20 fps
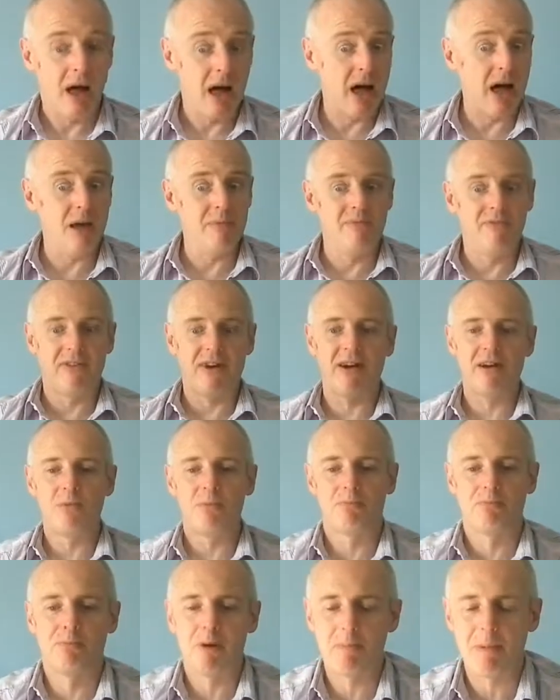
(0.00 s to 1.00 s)
I'm very
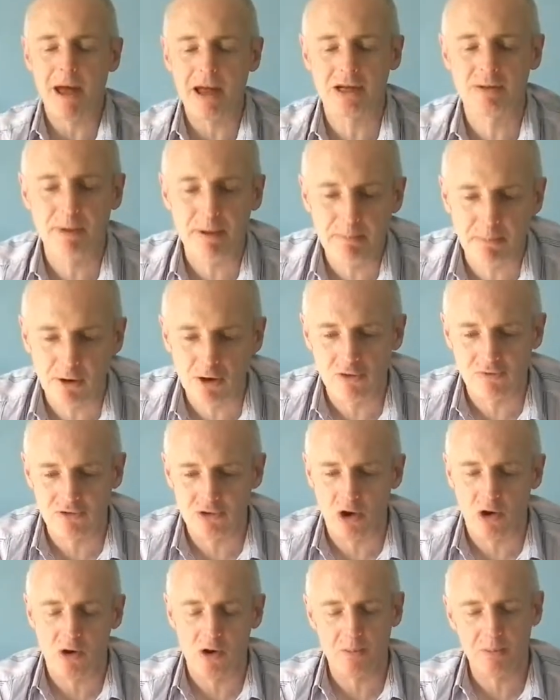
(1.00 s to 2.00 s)
prepared to be proved
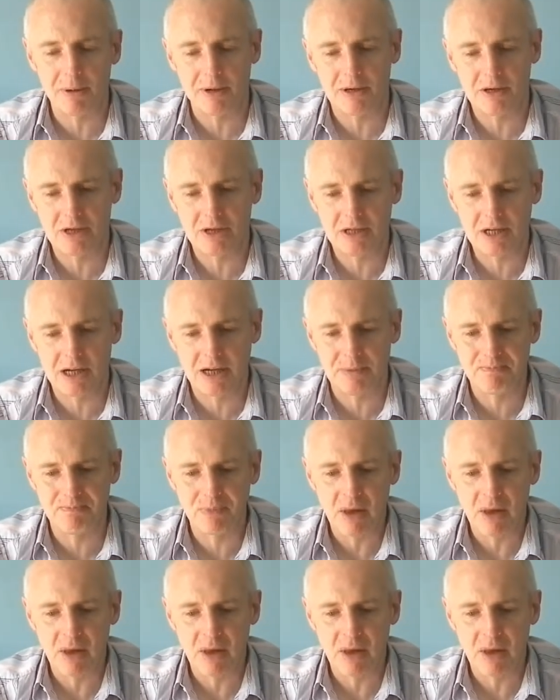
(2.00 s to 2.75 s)
wrong, but